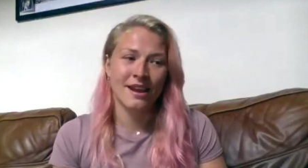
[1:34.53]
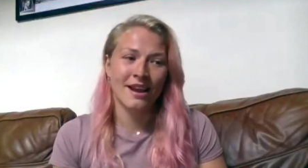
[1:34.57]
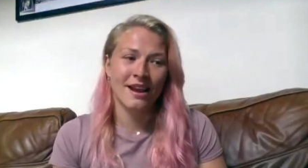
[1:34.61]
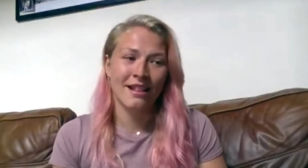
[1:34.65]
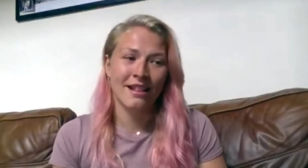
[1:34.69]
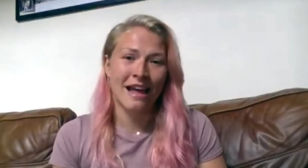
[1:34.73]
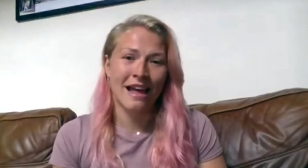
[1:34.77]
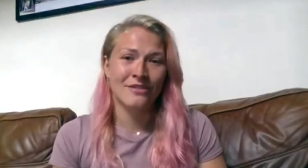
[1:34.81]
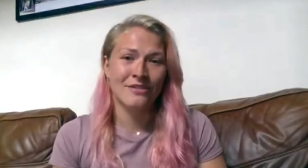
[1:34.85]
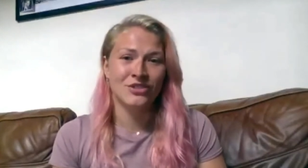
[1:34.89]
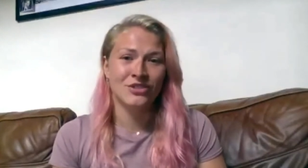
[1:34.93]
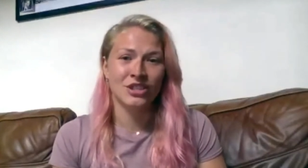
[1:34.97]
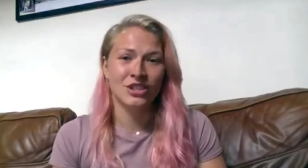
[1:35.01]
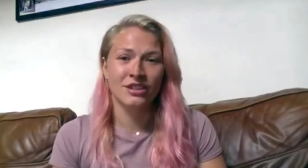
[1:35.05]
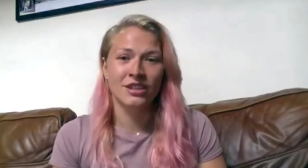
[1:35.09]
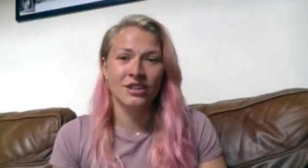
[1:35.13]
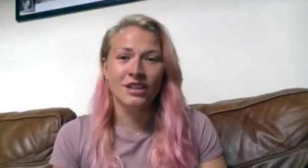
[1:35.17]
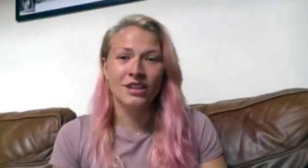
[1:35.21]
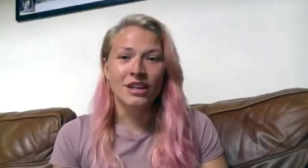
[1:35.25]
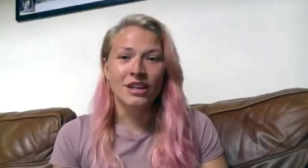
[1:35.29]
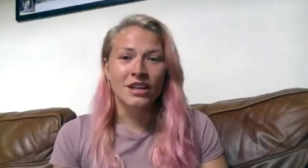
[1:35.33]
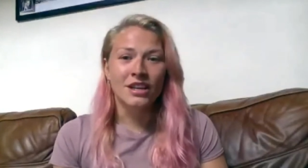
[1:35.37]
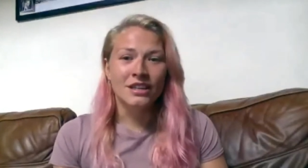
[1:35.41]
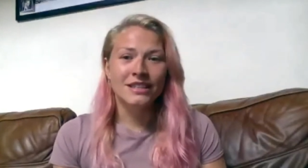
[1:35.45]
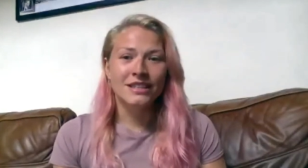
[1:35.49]
Then I'll have to
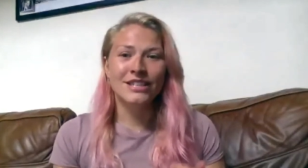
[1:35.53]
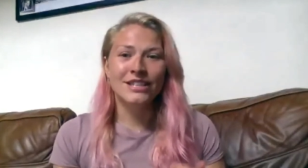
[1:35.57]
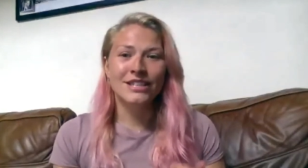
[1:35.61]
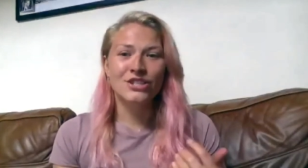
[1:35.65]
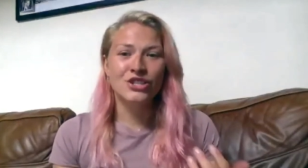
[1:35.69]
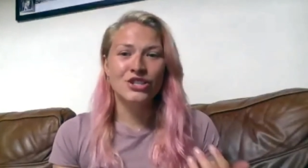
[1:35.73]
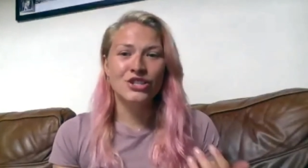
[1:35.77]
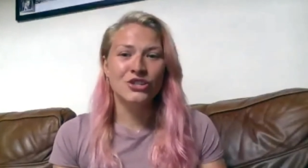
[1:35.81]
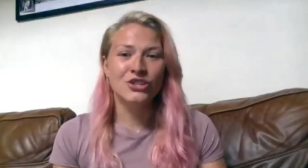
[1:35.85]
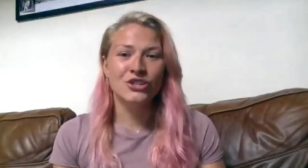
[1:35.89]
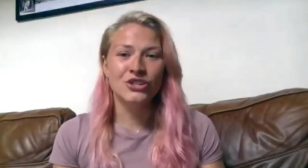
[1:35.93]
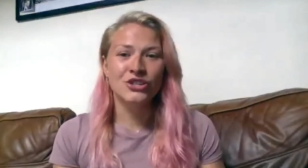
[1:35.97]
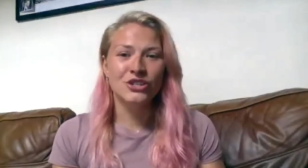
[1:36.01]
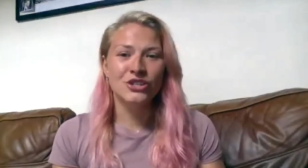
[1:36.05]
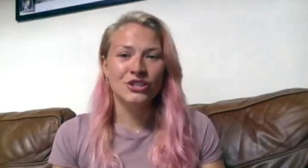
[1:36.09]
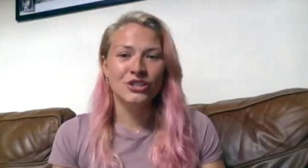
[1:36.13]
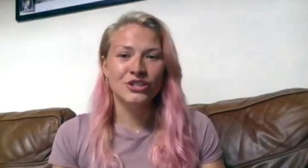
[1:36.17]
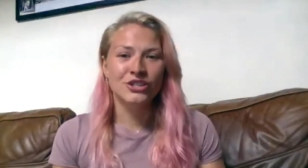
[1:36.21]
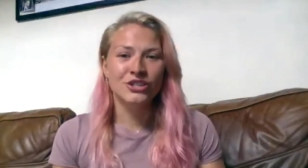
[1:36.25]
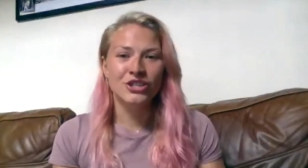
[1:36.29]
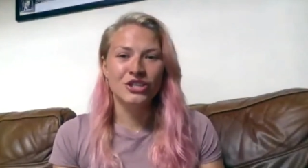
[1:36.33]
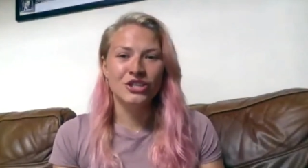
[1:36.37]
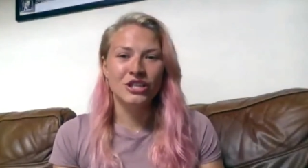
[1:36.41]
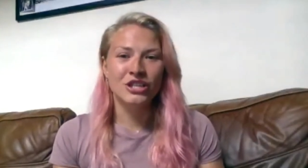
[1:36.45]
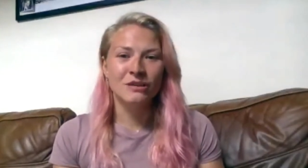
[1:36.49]
introduce her
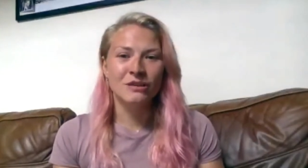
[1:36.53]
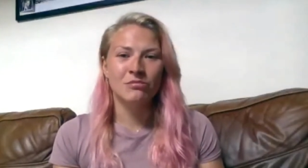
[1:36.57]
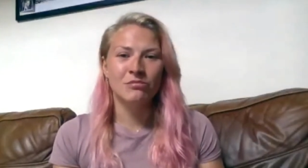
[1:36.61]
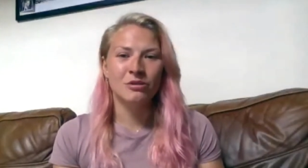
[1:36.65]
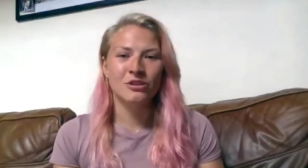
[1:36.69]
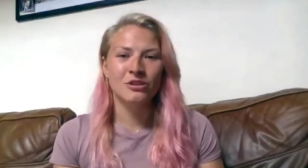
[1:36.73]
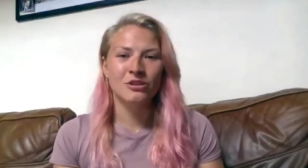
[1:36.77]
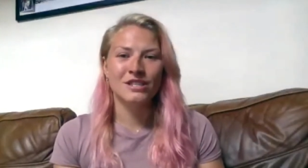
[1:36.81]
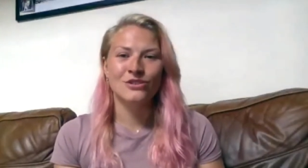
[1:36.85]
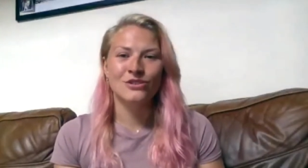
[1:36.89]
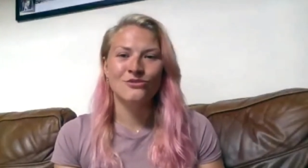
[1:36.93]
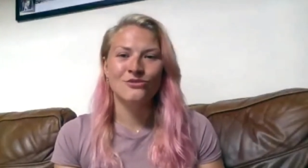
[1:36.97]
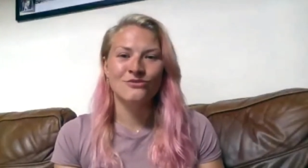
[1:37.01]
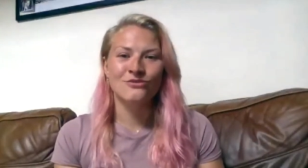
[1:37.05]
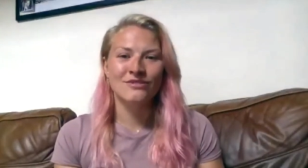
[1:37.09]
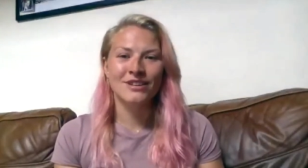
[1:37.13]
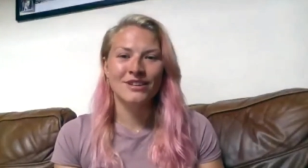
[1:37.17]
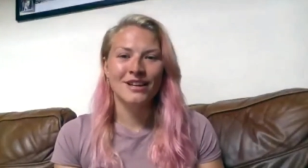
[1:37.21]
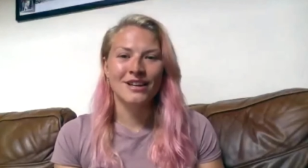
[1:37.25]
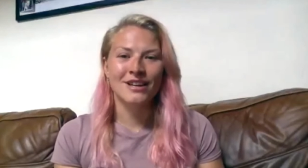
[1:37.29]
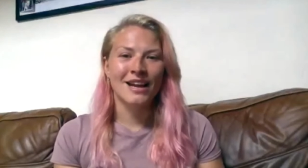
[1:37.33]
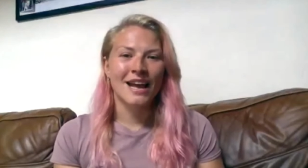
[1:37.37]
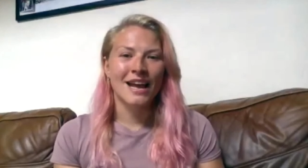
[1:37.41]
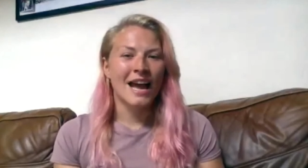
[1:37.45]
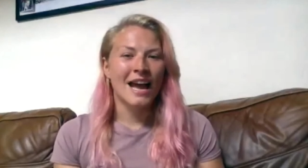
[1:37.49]
to sheep because I don't,
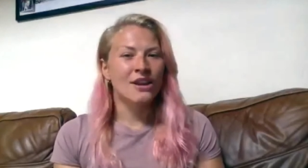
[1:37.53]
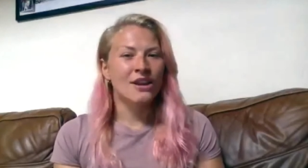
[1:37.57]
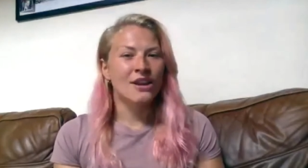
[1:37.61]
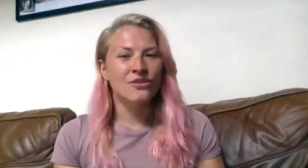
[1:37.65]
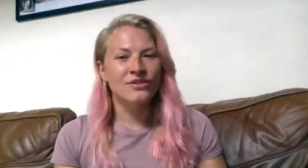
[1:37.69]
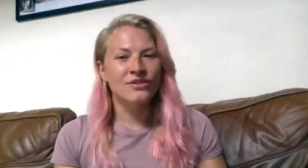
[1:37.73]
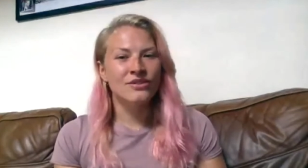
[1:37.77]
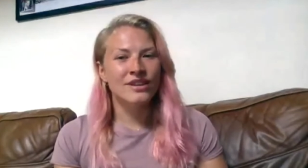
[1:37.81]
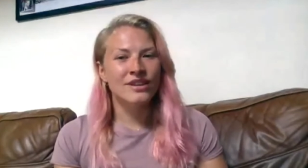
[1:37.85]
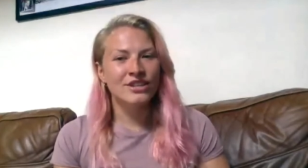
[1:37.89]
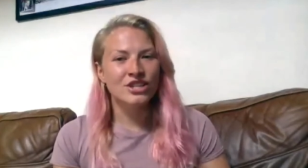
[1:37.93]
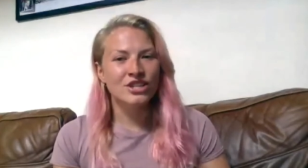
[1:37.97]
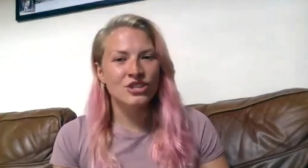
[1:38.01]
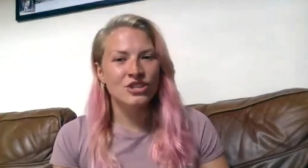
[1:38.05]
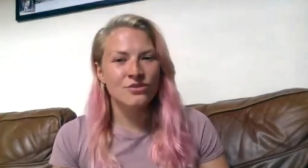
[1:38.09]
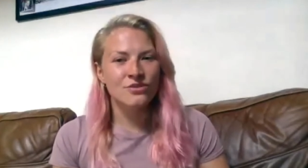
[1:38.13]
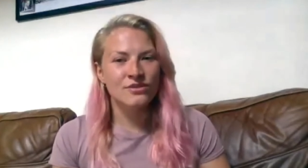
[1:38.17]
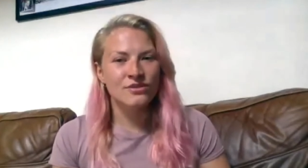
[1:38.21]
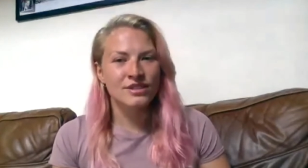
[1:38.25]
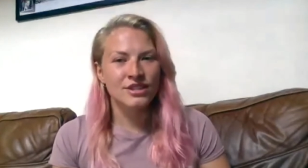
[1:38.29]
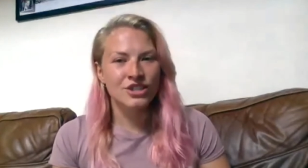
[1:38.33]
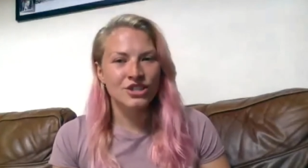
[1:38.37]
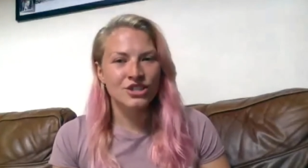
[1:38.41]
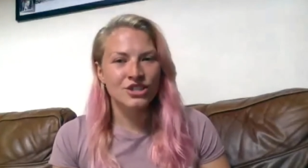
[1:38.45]
I don't think she knows